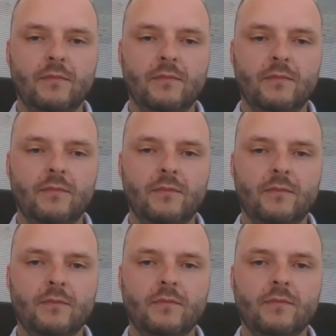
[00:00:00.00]

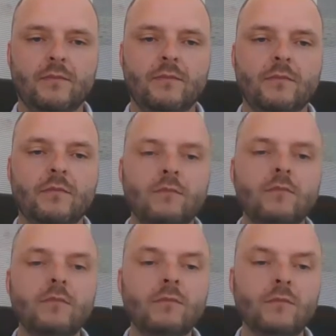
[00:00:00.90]

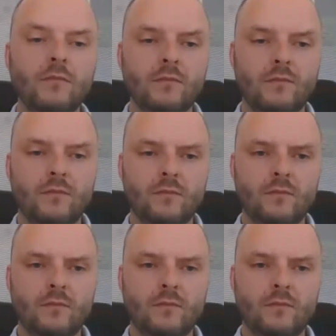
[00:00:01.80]
No words are spoken by the person on screen.